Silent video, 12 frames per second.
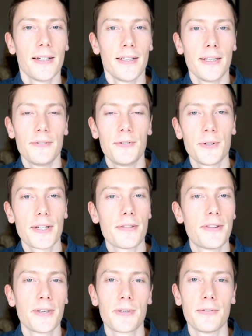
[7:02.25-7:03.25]
If you can
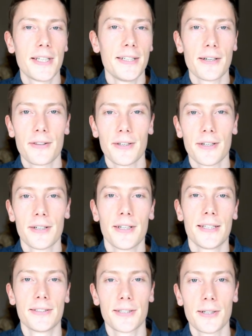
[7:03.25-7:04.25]
think of any other
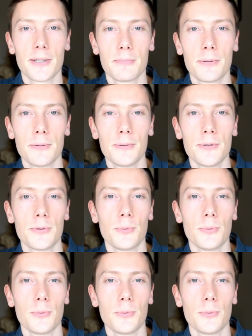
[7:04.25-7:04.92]
examples